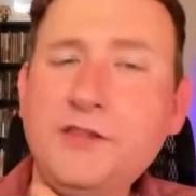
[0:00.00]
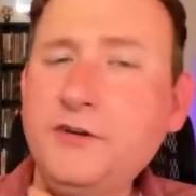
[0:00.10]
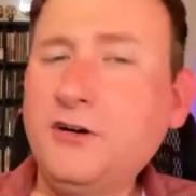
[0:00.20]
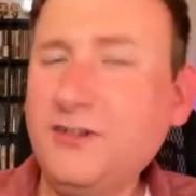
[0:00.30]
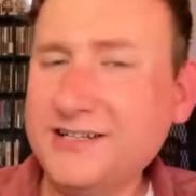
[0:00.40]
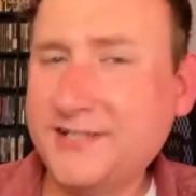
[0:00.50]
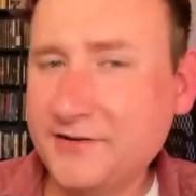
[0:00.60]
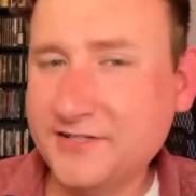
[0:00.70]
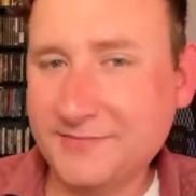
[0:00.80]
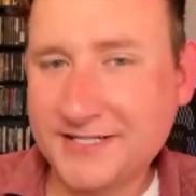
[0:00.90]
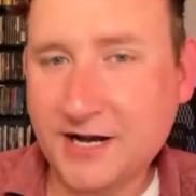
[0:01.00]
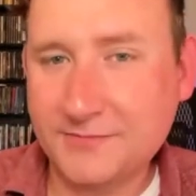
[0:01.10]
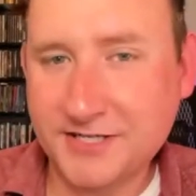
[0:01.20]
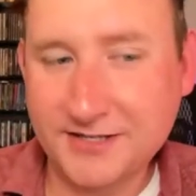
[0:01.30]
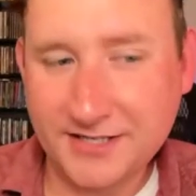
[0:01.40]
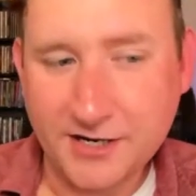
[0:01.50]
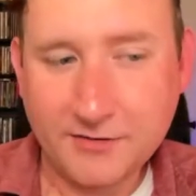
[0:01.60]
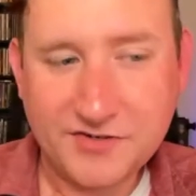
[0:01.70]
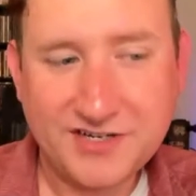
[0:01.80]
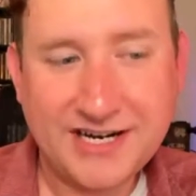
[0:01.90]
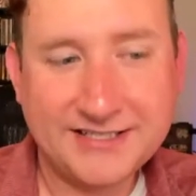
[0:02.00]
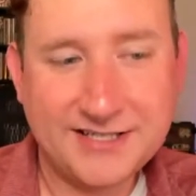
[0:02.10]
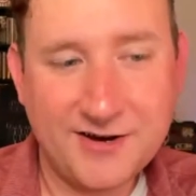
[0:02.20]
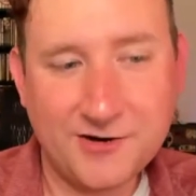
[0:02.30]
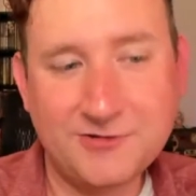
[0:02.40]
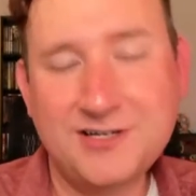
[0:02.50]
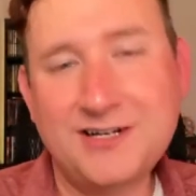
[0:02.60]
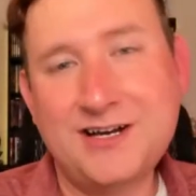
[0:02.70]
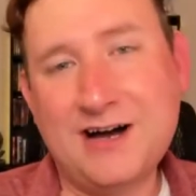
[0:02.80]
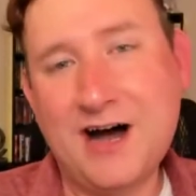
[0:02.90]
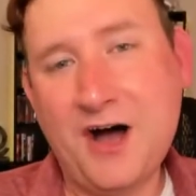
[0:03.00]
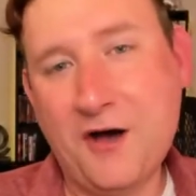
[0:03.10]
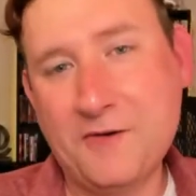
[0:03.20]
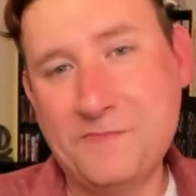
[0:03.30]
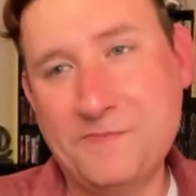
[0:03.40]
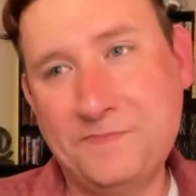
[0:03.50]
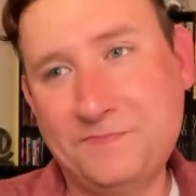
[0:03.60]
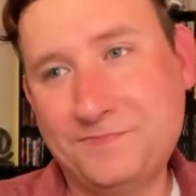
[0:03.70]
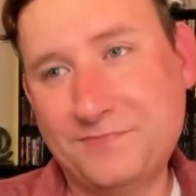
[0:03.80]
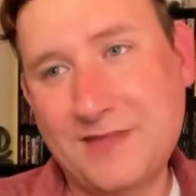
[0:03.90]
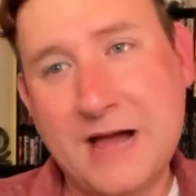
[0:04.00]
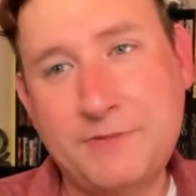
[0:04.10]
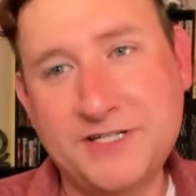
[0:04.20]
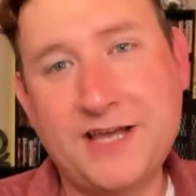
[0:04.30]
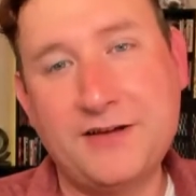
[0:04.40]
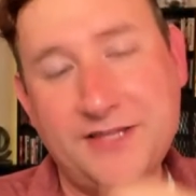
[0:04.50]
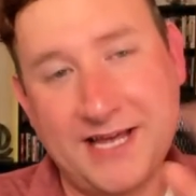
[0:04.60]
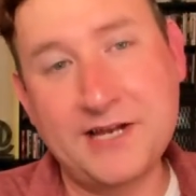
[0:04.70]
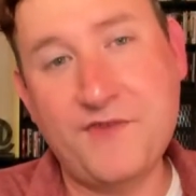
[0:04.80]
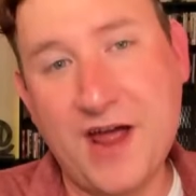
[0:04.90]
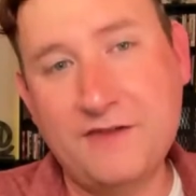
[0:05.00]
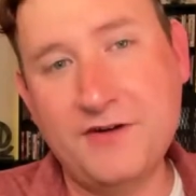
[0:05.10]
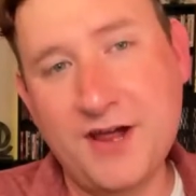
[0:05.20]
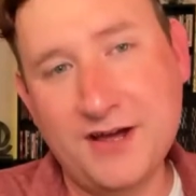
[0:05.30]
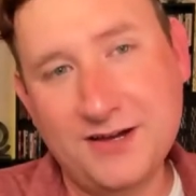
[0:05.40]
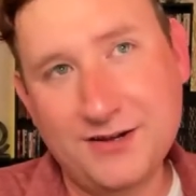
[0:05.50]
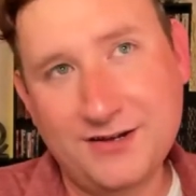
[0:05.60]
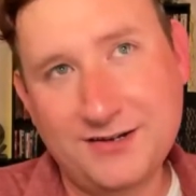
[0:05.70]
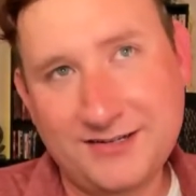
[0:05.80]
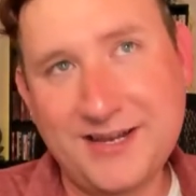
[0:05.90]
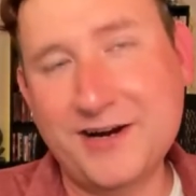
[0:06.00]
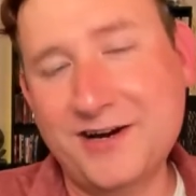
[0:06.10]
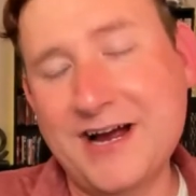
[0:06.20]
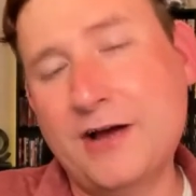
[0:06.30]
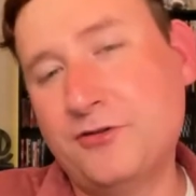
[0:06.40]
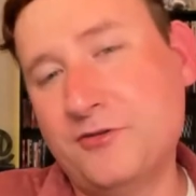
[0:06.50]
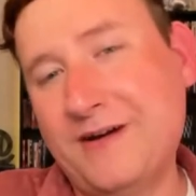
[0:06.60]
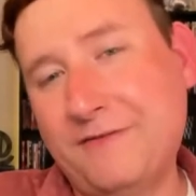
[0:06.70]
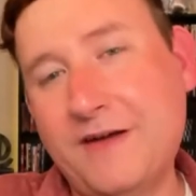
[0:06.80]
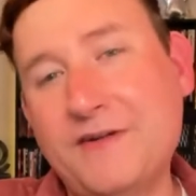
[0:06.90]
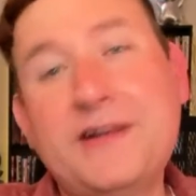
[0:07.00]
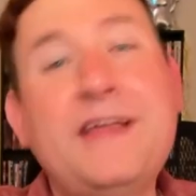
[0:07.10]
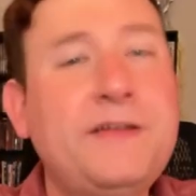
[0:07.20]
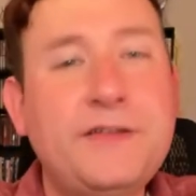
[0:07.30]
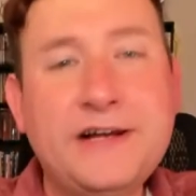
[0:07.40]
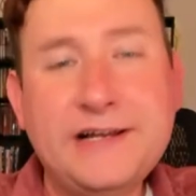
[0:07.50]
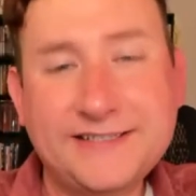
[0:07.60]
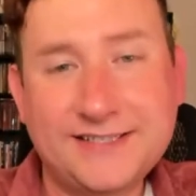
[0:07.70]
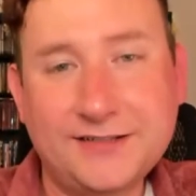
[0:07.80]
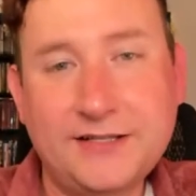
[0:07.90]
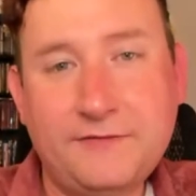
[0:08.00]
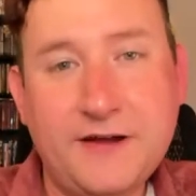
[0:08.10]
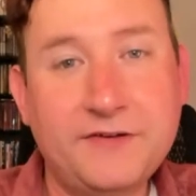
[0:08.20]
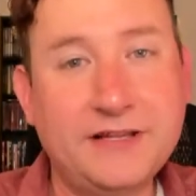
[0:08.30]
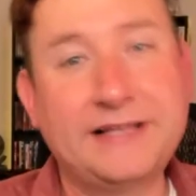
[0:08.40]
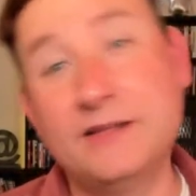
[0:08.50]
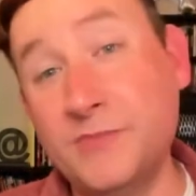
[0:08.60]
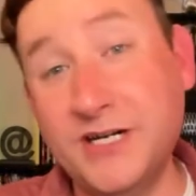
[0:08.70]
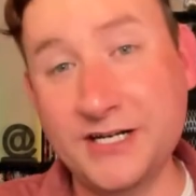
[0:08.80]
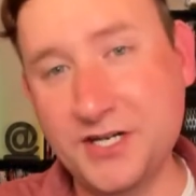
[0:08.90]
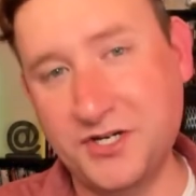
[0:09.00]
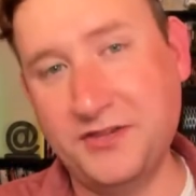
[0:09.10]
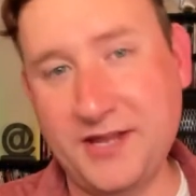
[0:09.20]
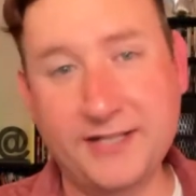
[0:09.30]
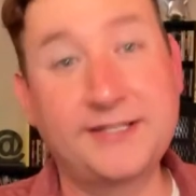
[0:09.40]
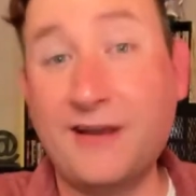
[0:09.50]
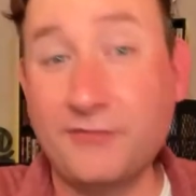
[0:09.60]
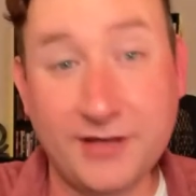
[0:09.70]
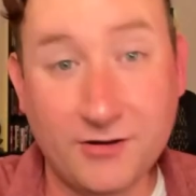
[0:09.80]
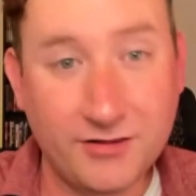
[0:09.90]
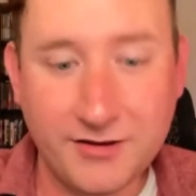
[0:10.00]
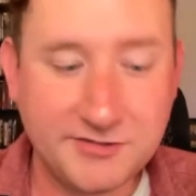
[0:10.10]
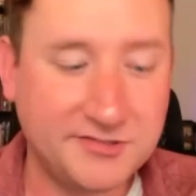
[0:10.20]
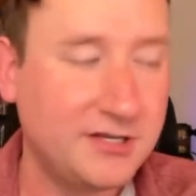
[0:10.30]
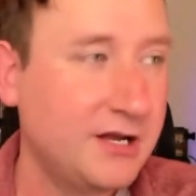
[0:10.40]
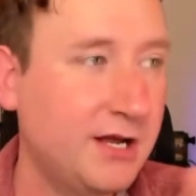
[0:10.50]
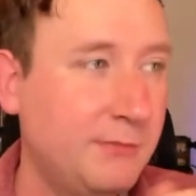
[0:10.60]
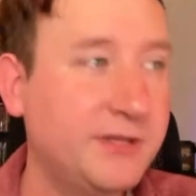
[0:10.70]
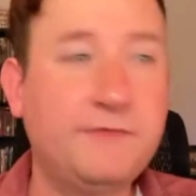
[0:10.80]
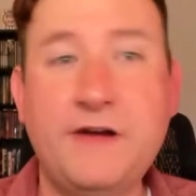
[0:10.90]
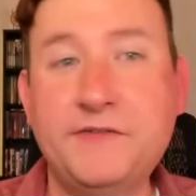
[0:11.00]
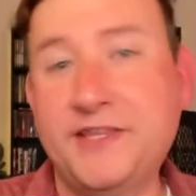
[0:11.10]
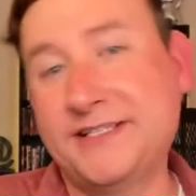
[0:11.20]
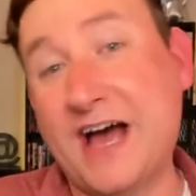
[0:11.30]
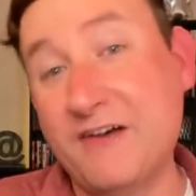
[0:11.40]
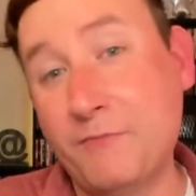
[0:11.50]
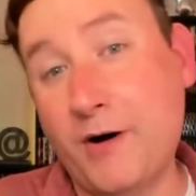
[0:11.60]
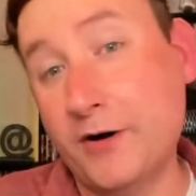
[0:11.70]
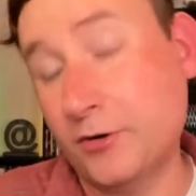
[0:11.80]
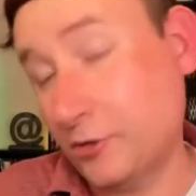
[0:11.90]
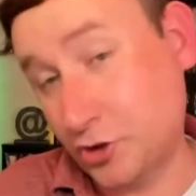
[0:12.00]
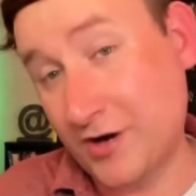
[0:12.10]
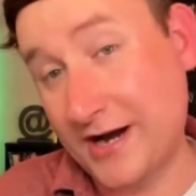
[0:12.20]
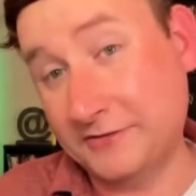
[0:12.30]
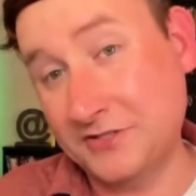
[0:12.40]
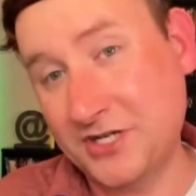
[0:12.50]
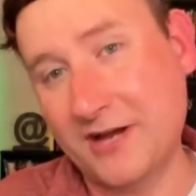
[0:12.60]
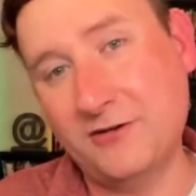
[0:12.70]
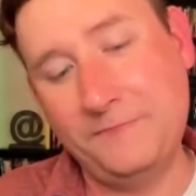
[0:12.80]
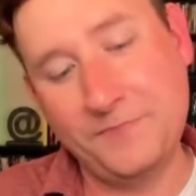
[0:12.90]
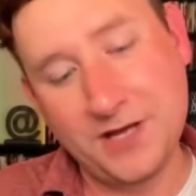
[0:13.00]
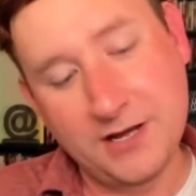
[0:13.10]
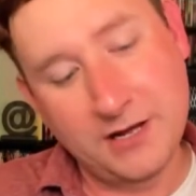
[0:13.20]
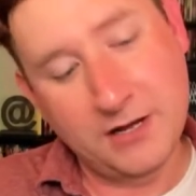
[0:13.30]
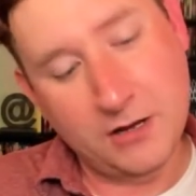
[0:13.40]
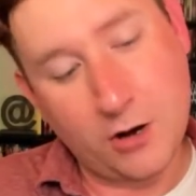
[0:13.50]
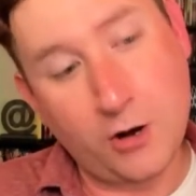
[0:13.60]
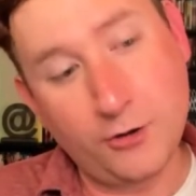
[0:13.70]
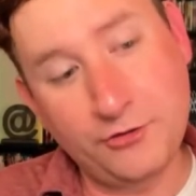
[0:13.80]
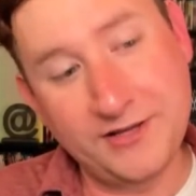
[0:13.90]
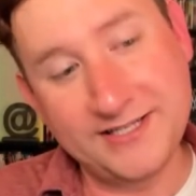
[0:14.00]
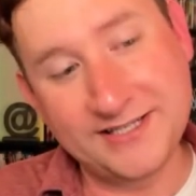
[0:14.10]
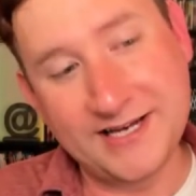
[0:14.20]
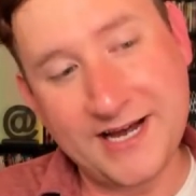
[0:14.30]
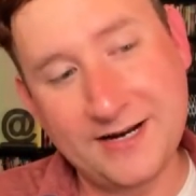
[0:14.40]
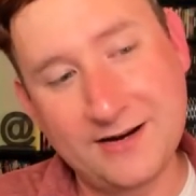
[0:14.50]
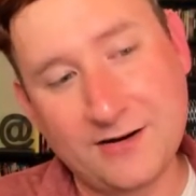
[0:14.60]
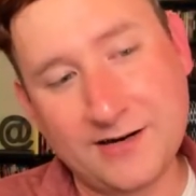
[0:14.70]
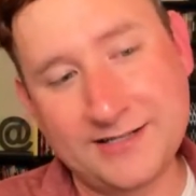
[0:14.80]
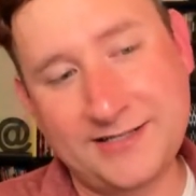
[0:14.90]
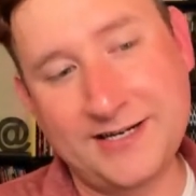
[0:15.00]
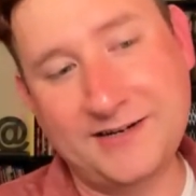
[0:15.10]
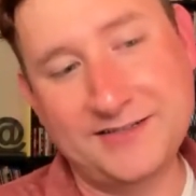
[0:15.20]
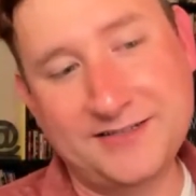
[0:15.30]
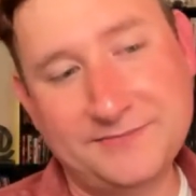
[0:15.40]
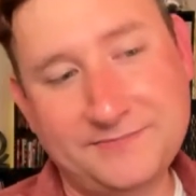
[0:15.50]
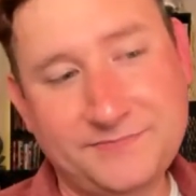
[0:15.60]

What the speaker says: they're all contenders in my top 10 of the year, which you guys know I put together at the end of every year. I go through my favorite, and they're not necessarily the favorite like limited edition things. I don't get all those, but the favorite things I've bought or tried on the channel. All three of these tonight are contenders.